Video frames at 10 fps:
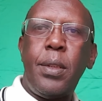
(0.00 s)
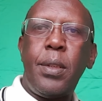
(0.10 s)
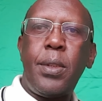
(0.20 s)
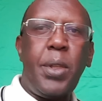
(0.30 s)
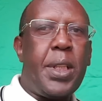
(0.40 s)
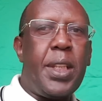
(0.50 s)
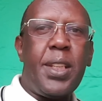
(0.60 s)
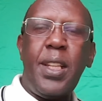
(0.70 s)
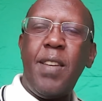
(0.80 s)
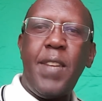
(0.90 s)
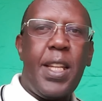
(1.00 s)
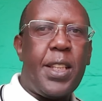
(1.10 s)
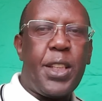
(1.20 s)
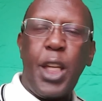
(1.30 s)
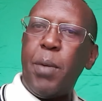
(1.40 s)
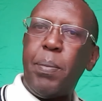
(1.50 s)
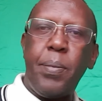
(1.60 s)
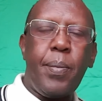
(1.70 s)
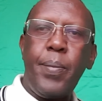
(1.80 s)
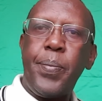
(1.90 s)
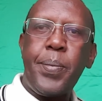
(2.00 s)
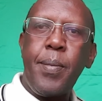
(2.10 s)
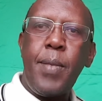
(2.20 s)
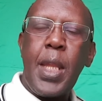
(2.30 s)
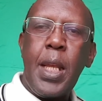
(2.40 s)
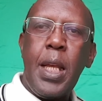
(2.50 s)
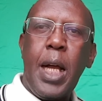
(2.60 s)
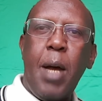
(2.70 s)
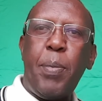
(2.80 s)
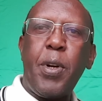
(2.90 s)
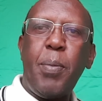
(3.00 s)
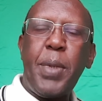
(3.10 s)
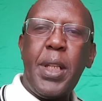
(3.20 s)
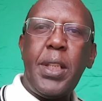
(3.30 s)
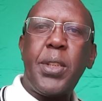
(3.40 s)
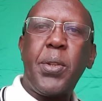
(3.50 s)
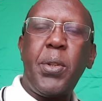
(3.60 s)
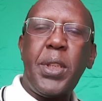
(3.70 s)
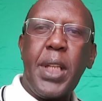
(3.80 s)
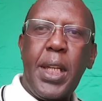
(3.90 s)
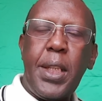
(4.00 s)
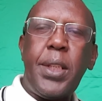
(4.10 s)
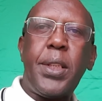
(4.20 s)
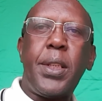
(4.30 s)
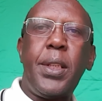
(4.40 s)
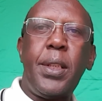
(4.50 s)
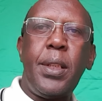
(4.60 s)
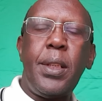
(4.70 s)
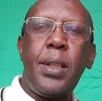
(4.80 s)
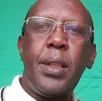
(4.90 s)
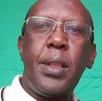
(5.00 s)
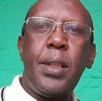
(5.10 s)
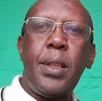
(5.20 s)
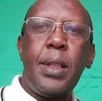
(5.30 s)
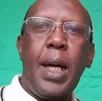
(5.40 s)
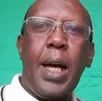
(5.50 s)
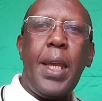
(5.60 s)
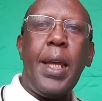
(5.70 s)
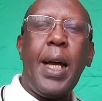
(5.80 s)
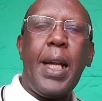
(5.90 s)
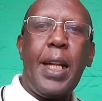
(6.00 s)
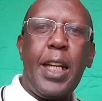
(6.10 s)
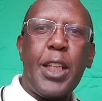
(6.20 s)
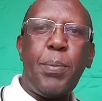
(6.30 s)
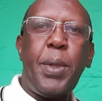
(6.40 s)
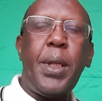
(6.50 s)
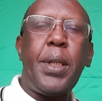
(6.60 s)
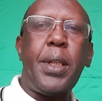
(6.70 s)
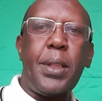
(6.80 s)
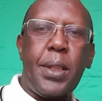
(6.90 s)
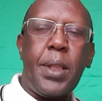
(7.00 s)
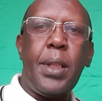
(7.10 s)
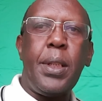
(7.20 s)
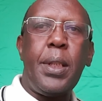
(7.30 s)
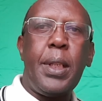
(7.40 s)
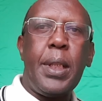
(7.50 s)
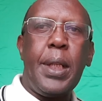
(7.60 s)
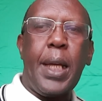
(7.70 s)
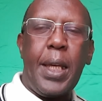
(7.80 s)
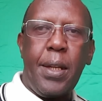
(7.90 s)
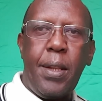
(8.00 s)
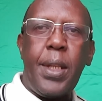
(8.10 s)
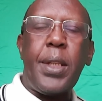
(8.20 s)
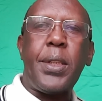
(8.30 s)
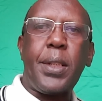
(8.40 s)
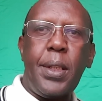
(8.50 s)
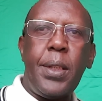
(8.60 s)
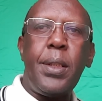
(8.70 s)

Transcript: So it is never the same. Appropriate disclosure is, "I had an experience like this,"